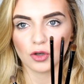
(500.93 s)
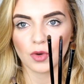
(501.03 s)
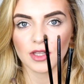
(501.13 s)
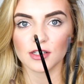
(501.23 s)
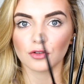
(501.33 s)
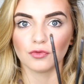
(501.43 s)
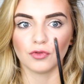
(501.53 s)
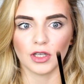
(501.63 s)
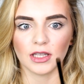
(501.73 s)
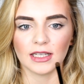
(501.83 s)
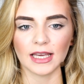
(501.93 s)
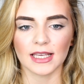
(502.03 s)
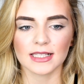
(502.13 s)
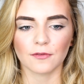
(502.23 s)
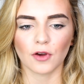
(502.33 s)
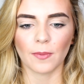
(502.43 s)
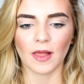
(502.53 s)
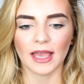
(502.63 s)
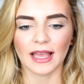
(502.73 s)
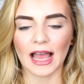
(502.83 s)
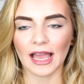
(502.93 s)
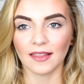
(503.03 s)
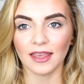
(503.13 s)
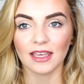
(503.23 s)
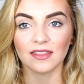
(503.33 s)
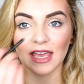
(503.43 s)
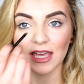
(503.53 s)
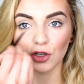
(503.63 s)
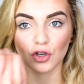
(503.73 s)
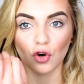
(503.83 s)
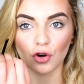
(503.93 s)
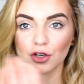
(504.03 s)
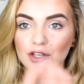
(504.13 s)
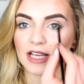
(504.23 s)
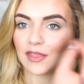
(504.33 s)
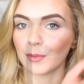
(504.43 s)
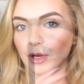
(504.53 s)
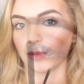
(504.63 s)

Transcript: ones are really nice for applying highlight in the inner corners and the brow